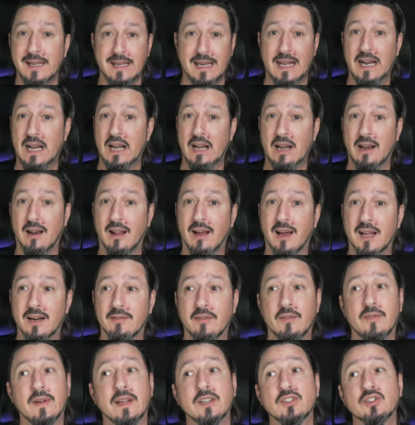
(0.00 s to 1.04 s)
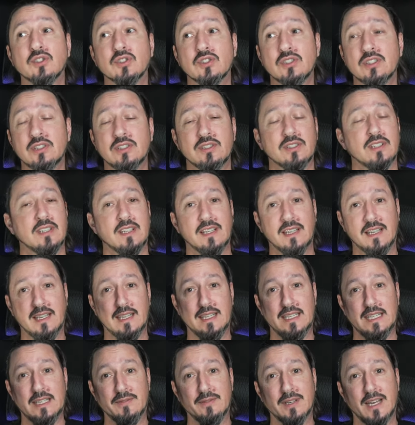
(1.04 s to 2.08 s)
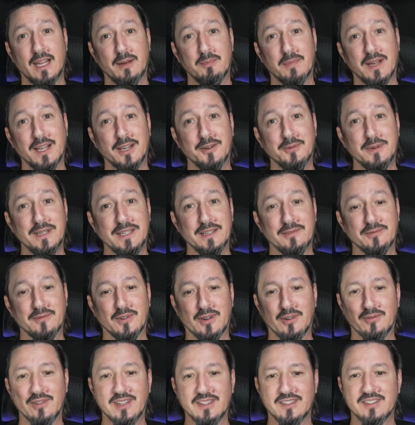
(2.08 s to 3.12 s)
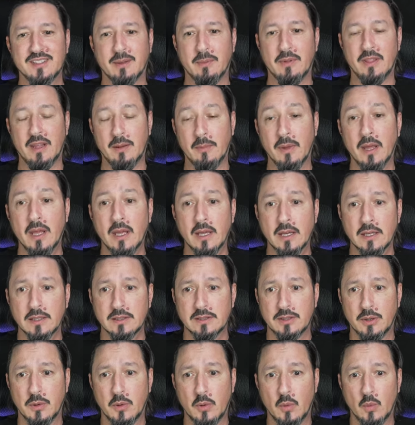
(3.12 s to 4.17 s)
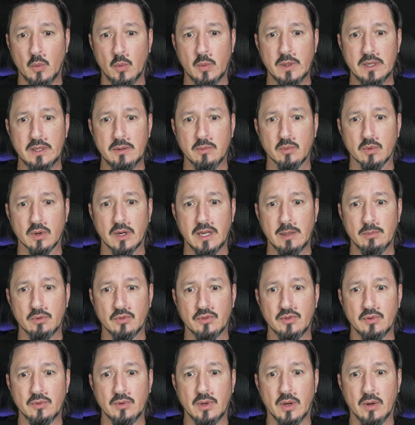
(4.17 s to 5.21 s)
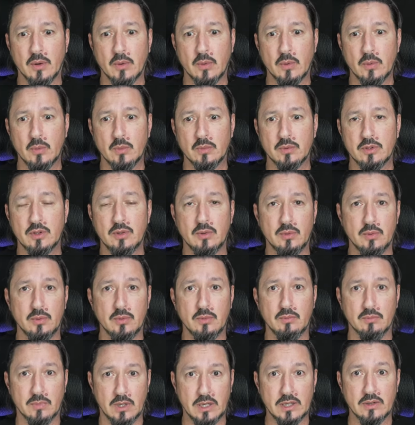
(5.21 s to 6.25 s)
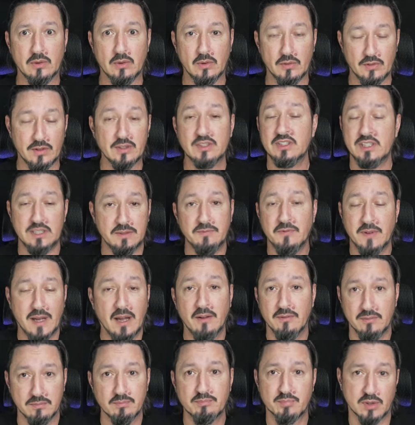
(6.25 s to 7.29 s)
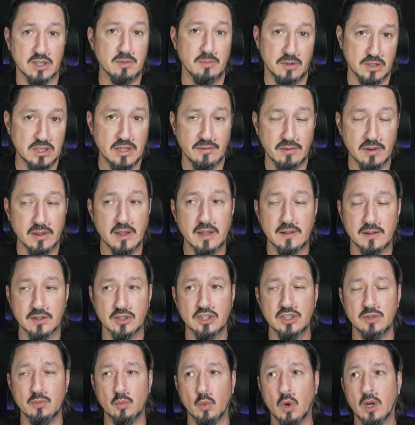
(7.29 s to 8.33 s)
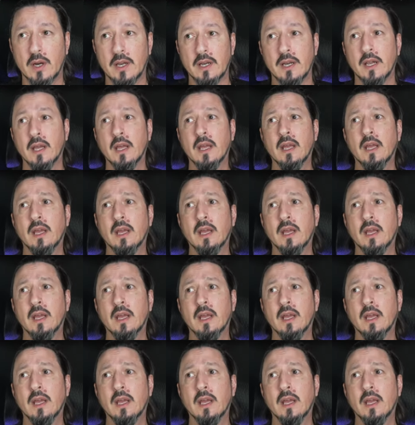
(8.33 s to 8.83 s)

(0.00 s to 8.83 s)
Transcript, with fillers: Had a lot of adventures even had my queen involved in some of them. So we were able to go to Michael's and she found pretty much everything that she wanted.